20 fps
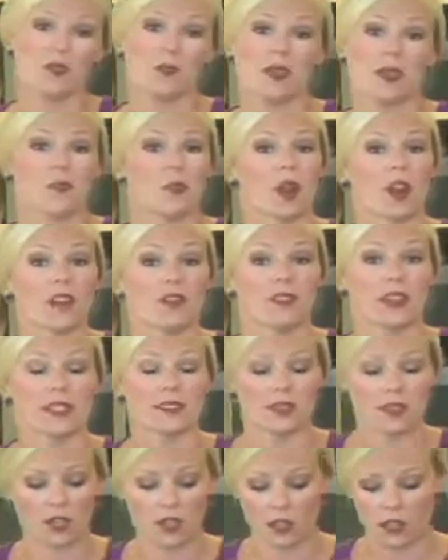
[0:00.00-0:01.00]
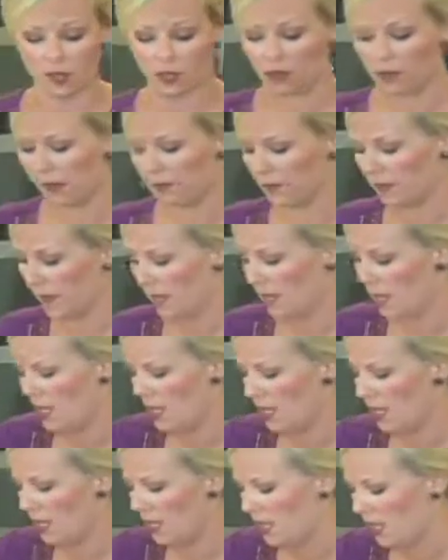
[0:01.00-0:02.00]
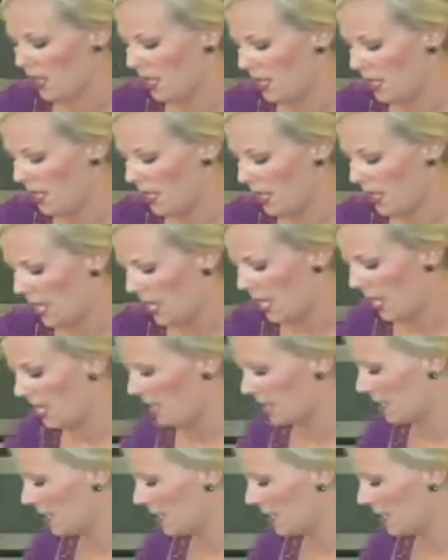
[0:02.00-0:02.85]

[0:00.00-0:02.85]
to be a perfect circle. And